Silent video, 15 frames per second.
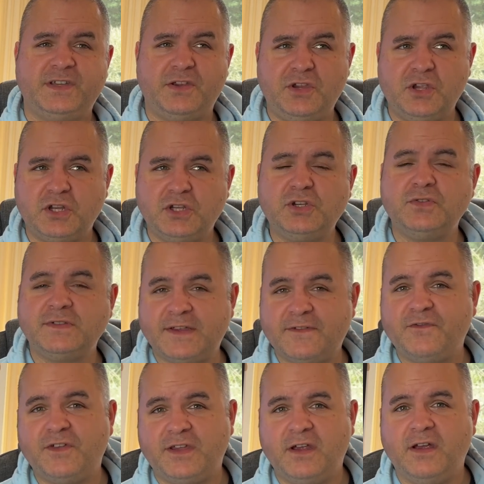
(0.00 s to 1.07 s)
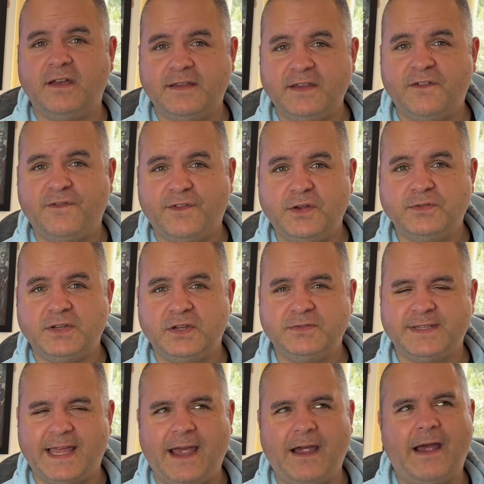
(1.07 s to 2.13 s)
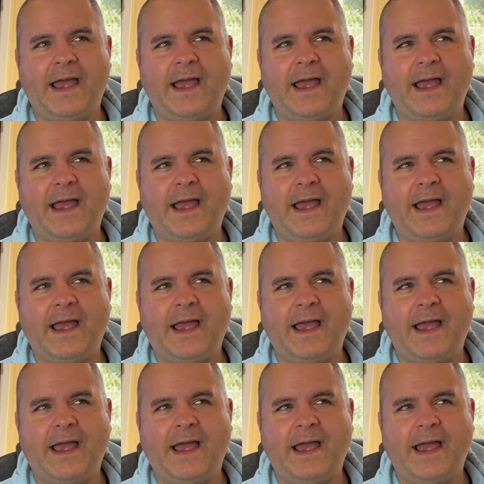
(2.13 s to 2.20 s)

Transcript: you could use it for your photos there.